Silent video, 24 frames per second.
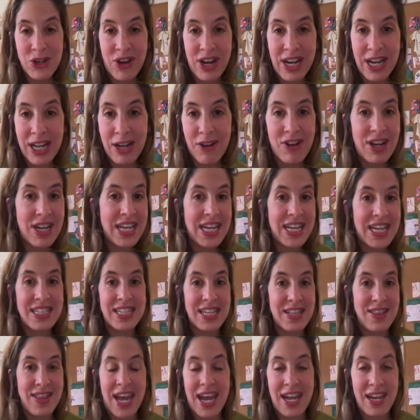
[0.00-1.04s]
great ingredients
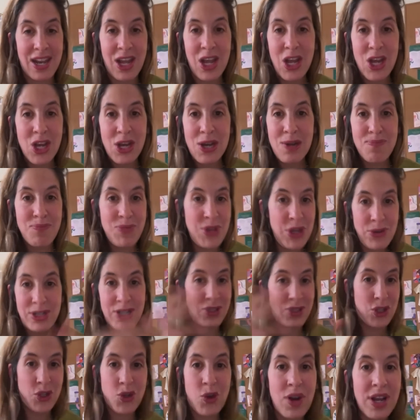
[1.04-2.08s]
and then you
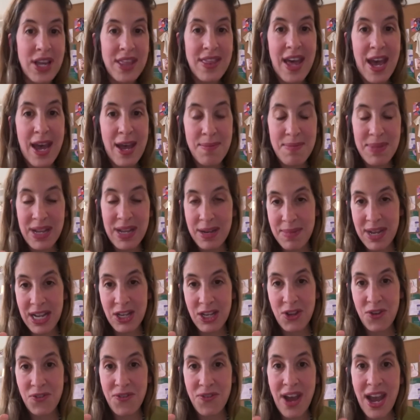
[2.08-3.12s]
destroy them in
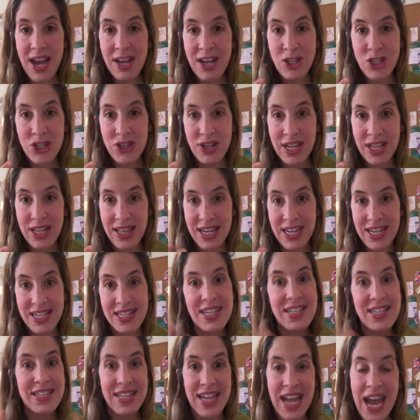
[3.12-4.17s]
manufacturing, then it
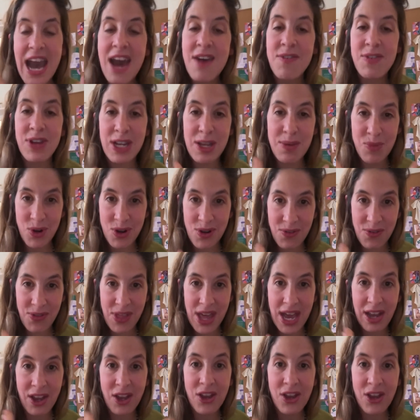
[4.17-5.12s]
doesn't have any more of that